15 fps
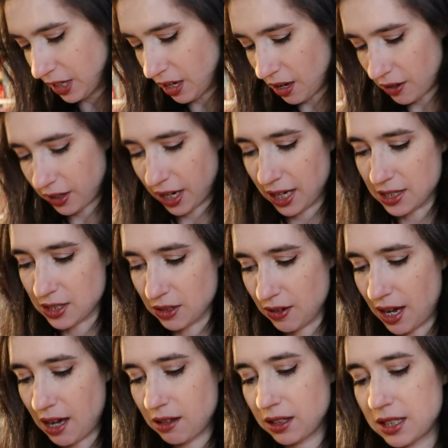Okay, so
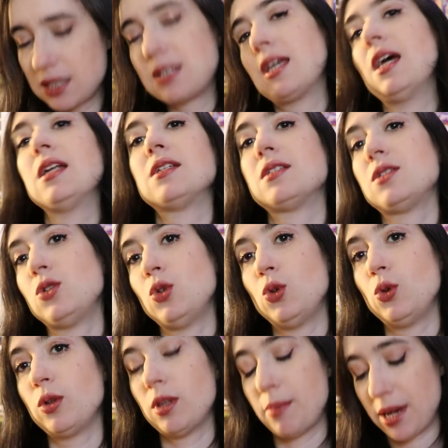now let's get
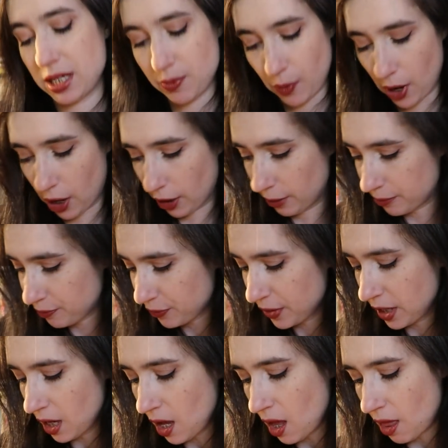to the best part,
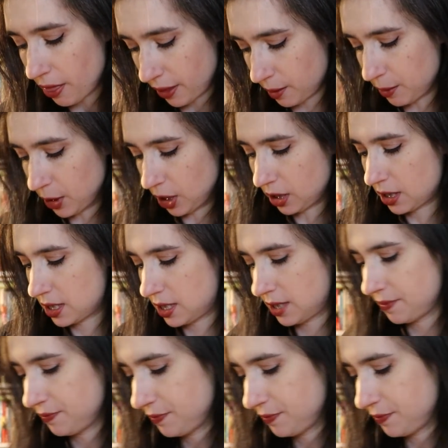the books.